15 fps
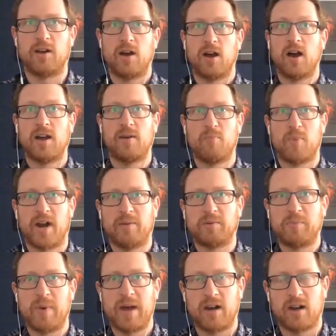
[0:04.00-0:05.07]
Hi, my name
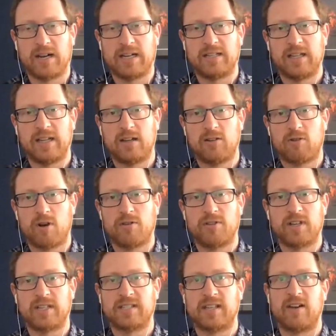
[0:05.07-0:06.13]
is Matt. I lead the
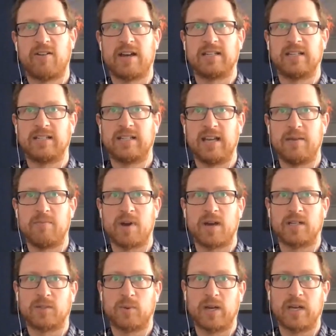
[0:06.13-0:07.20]
Growth Accelerator team
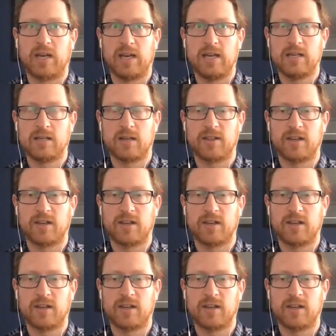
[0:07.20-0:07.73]
at Swanky.